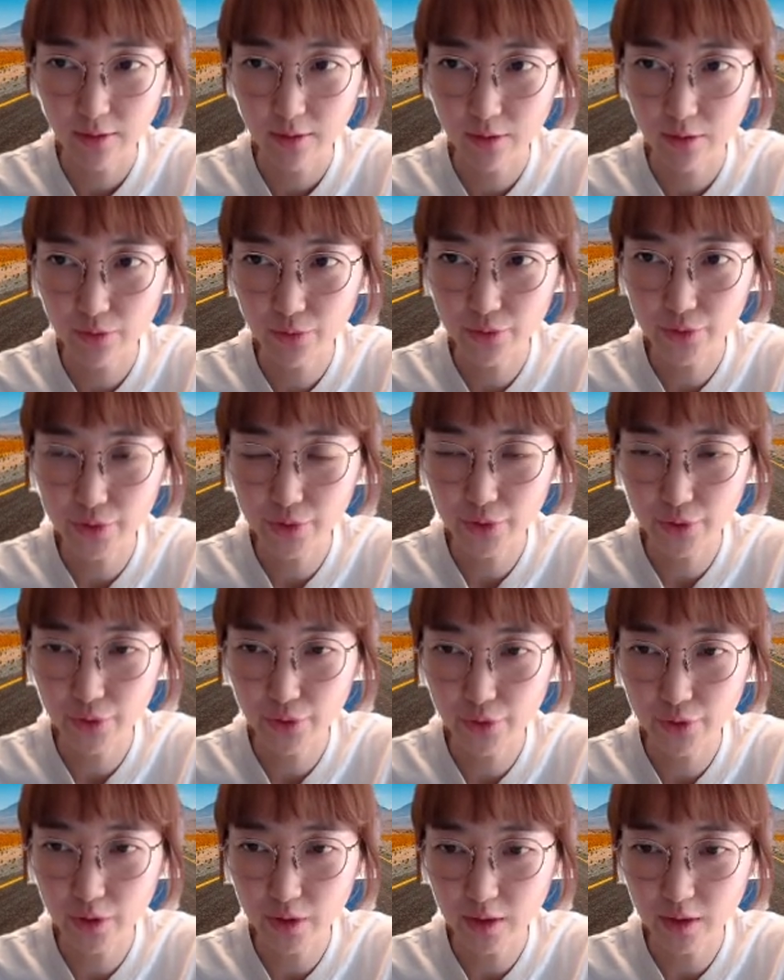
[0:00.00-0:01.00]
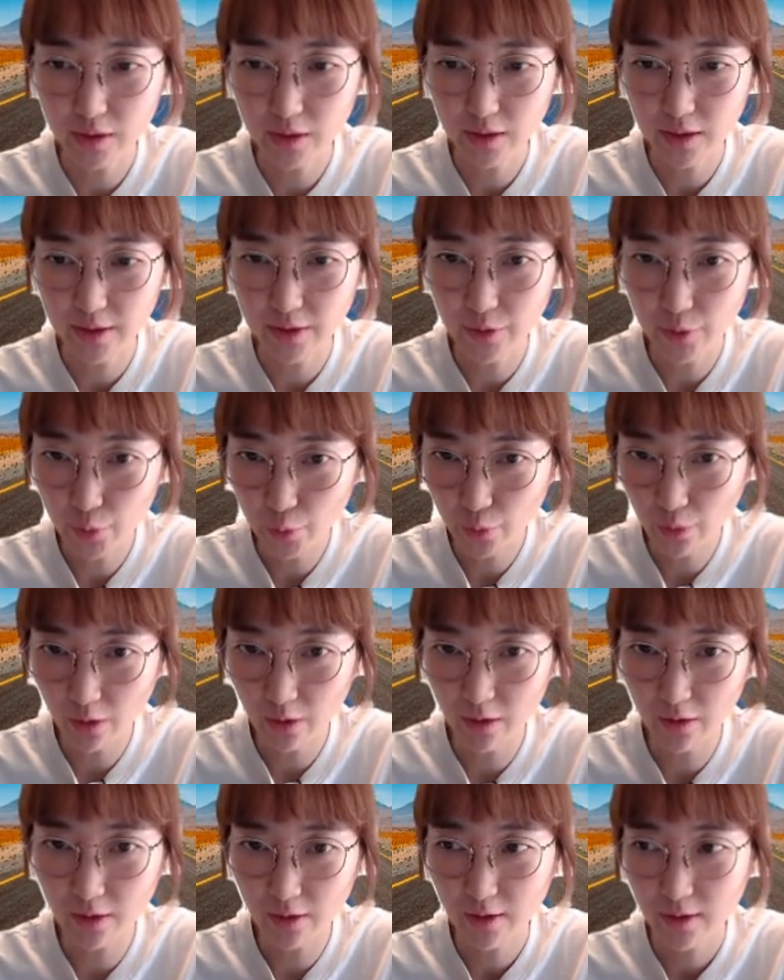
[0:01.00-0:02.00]
You should
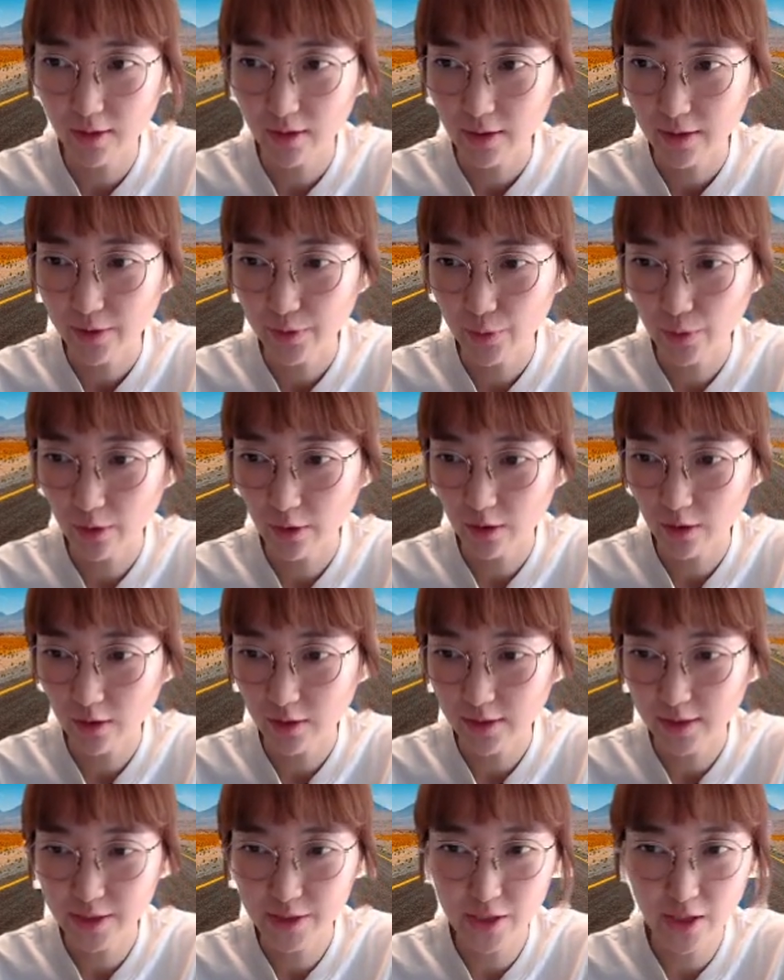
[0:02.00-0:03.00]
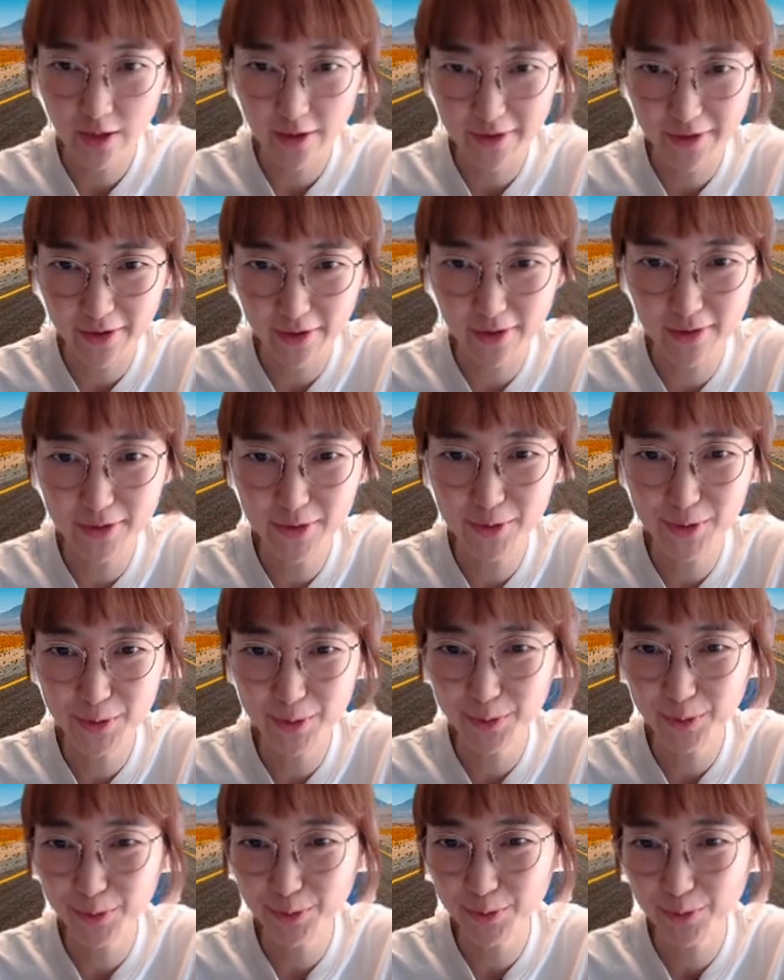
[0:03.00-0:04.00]
endure your desire
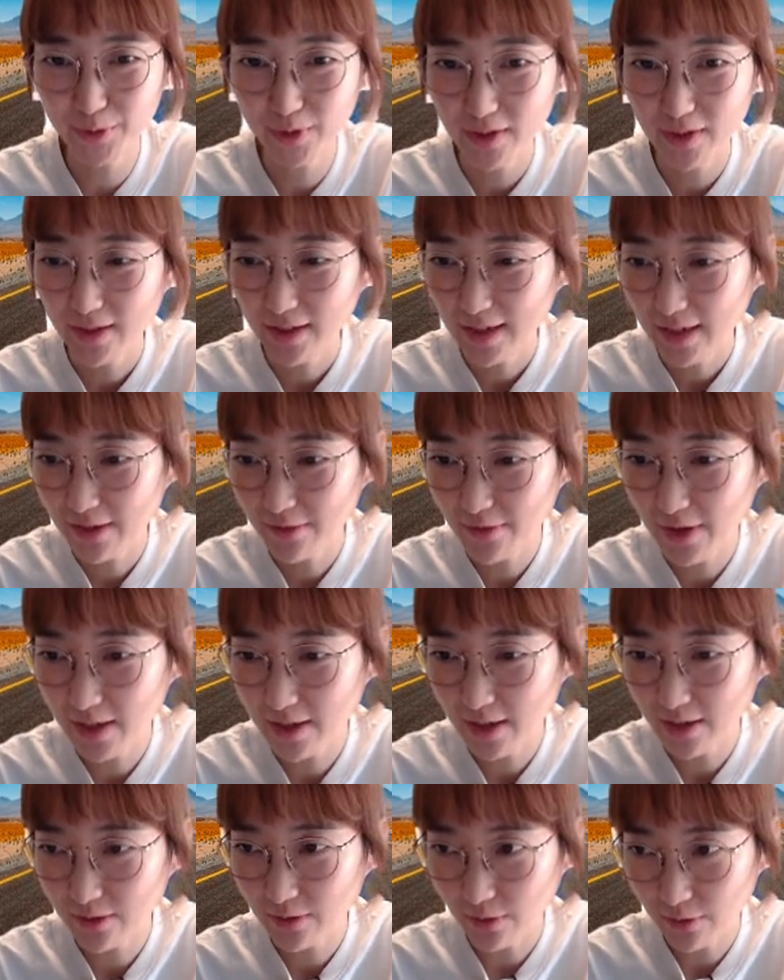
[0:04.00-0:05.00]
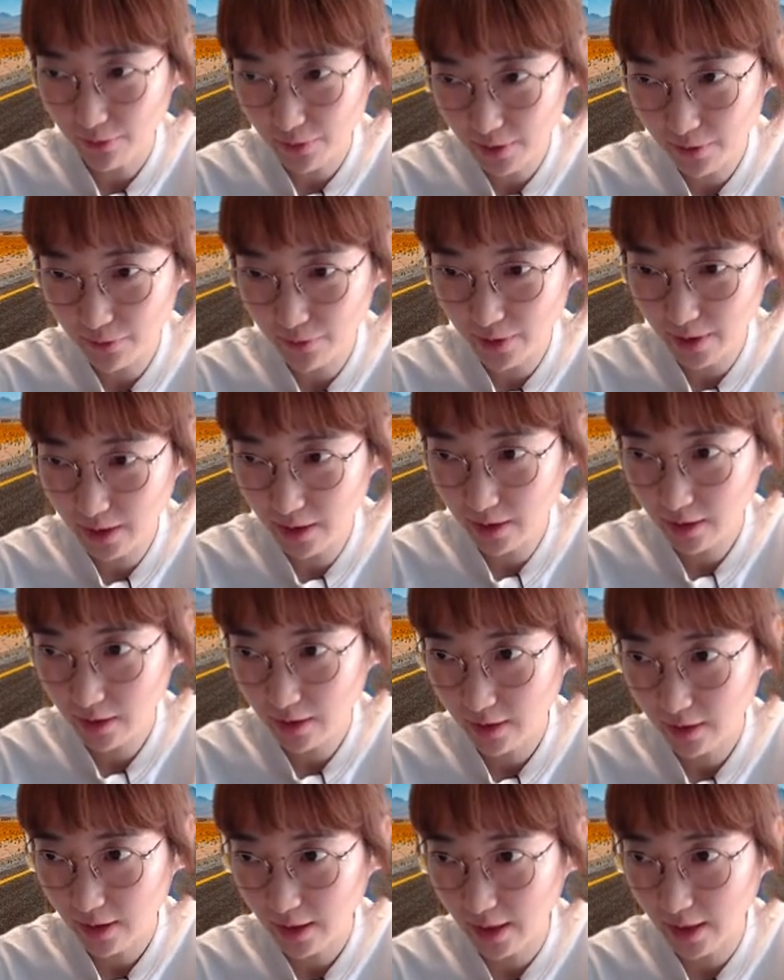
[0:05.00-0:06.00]
to invade at the 3-3,
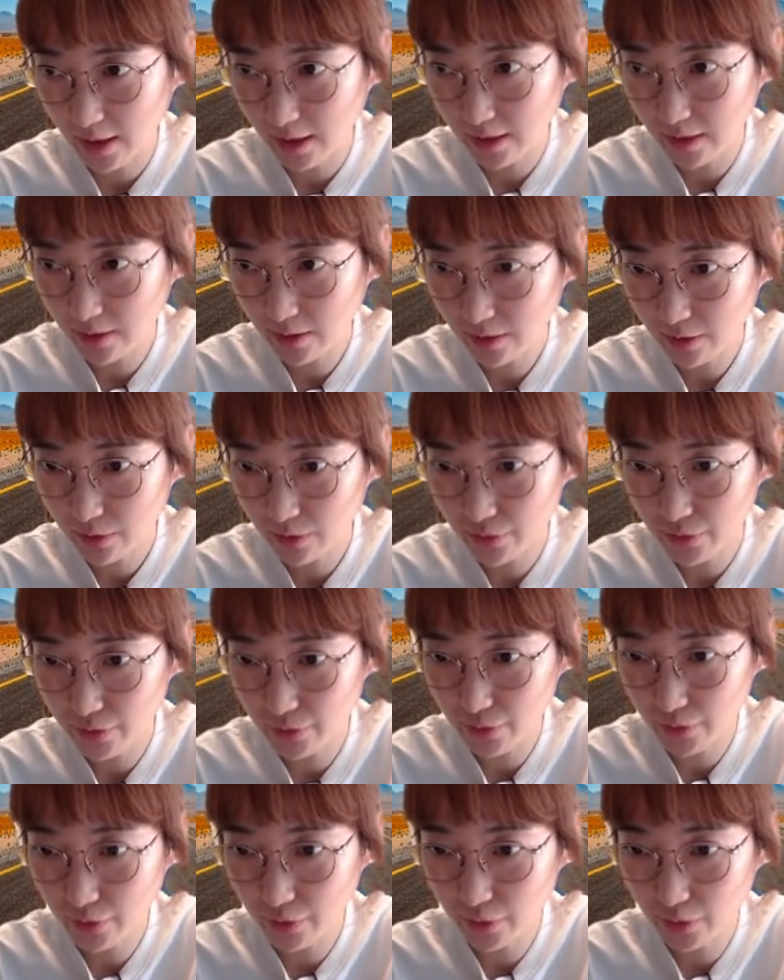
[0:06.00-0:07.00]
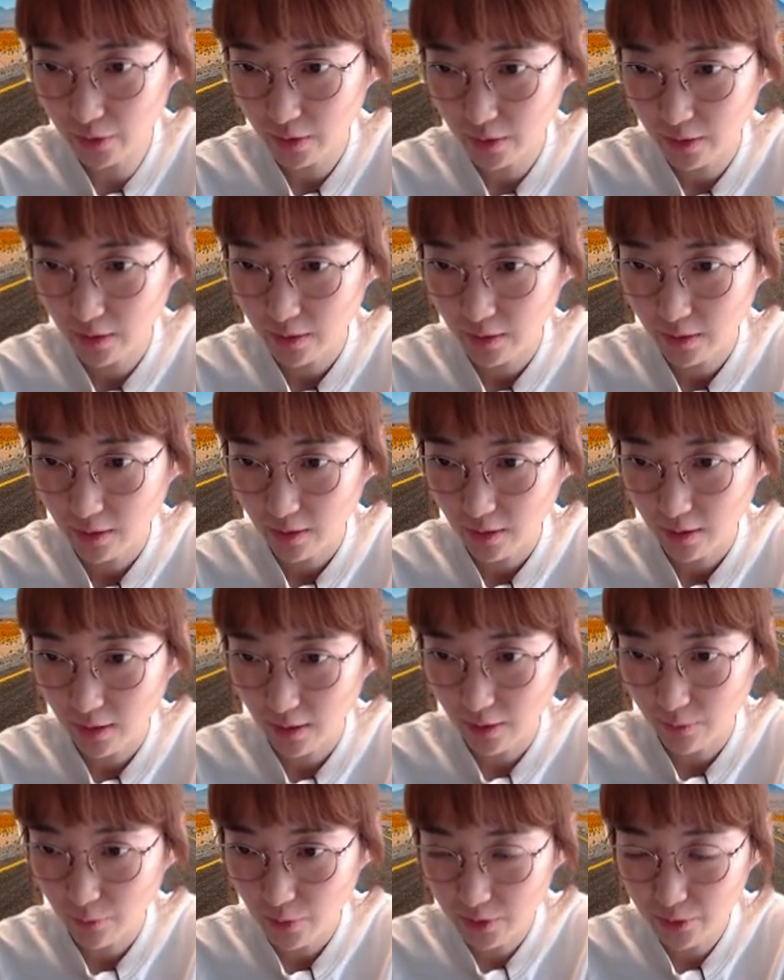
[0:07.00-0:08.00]
and you should
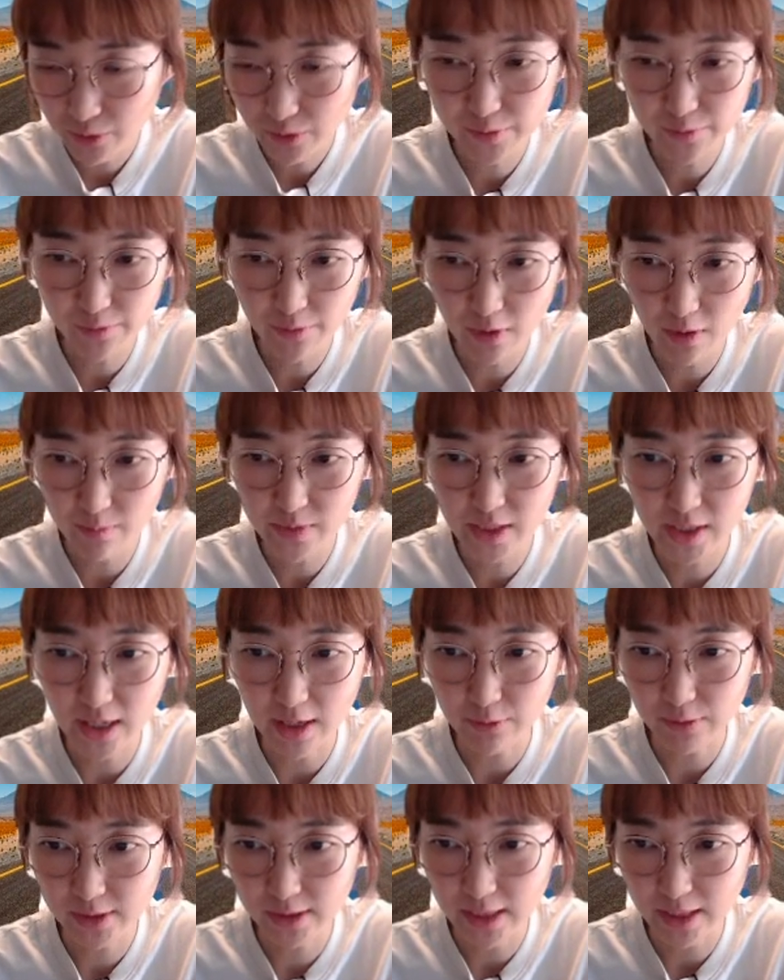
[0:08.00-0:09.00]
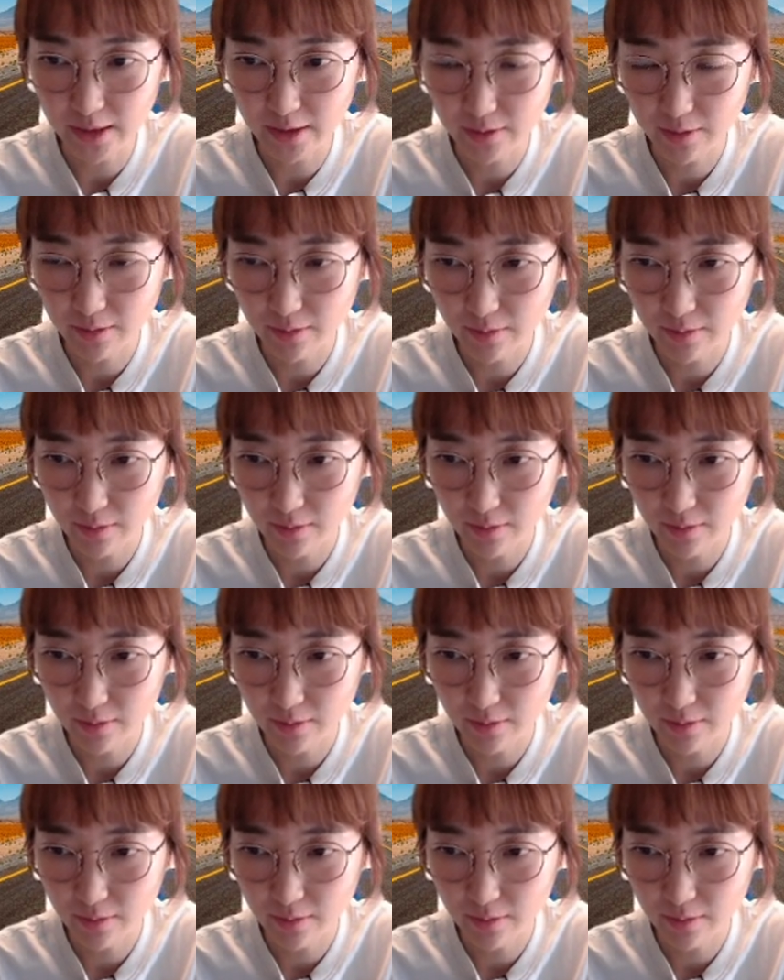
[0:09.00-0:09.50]
reduce from the outside.